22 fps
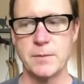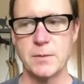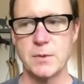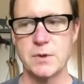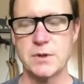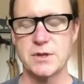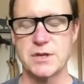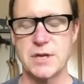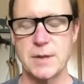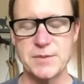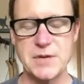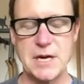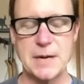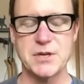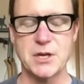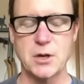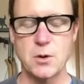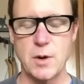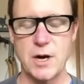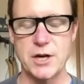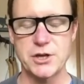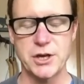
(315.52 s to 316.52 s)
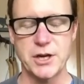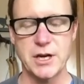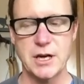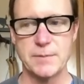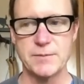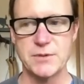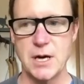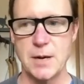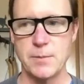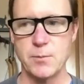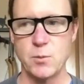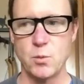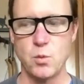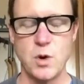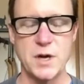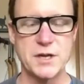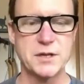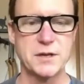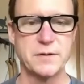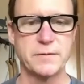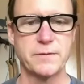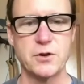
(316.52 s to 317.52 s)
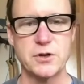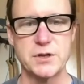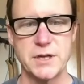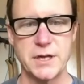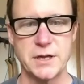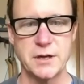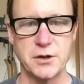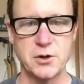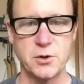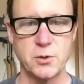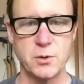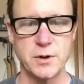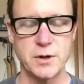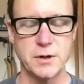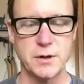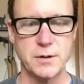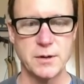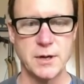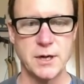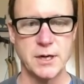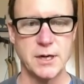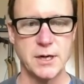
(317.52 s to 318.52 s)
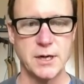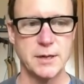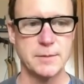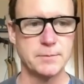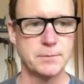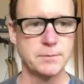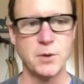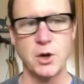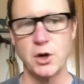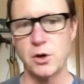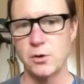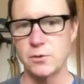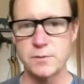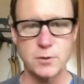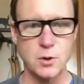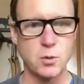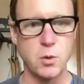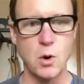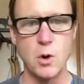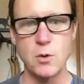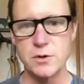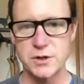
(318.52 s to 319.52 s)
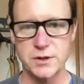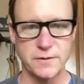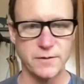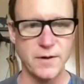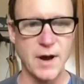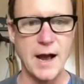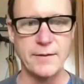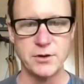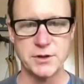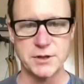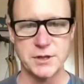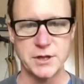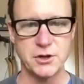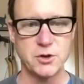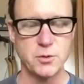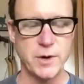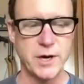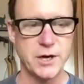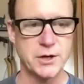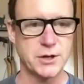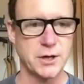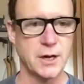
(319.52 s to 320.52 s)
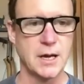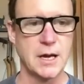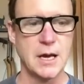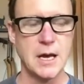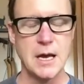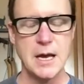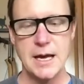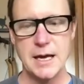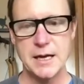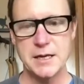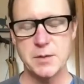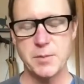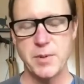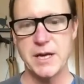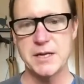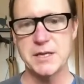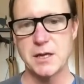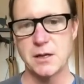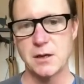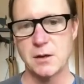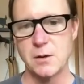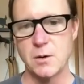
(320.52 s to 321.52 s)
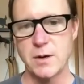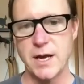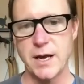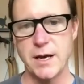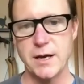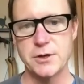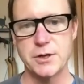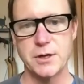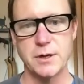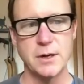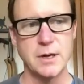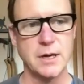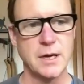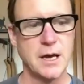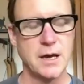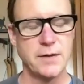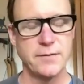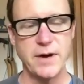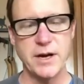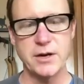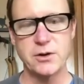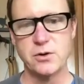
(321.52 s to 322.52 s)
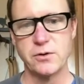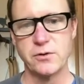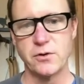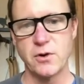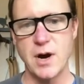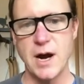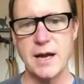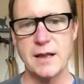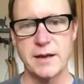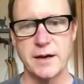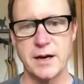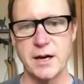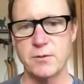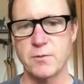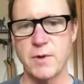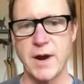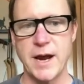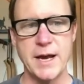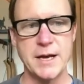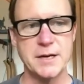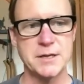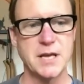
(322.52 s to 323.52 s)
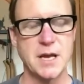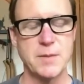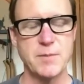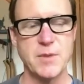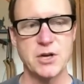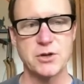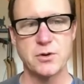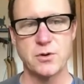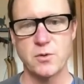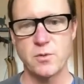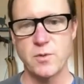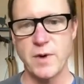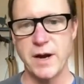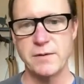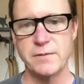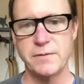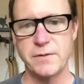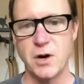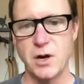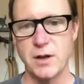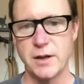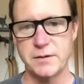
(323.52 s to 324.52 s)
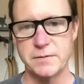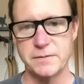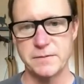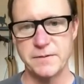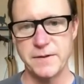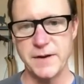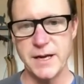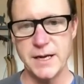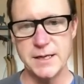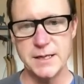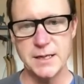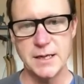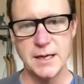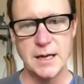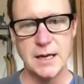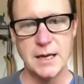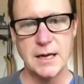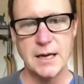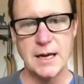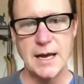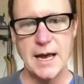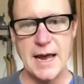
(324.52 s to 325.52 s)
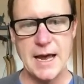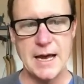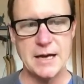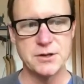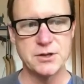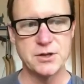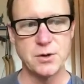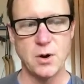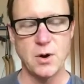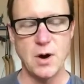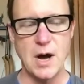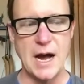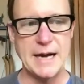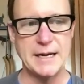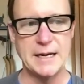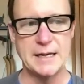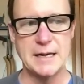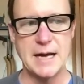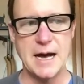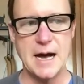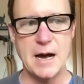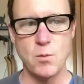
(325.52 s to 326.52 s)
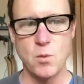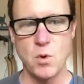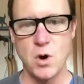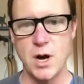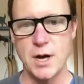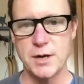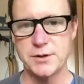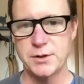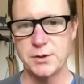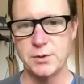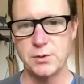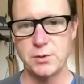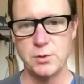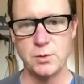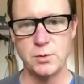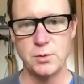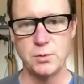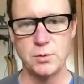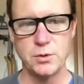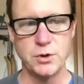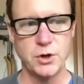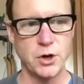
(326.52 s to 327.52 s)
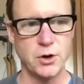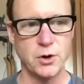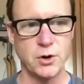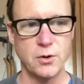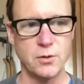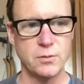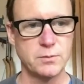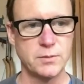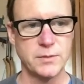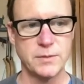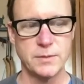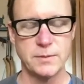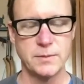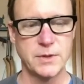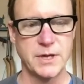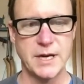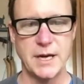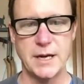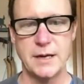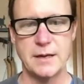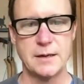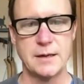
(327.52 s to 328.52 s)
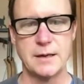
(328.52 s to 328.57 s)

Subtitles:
sometimes the question comes up, what's the first thing to do in a quote survival situation? It depends on the location. Vancouver Island, it rains, they measure the rainfall in feet. And so I did not want to, get,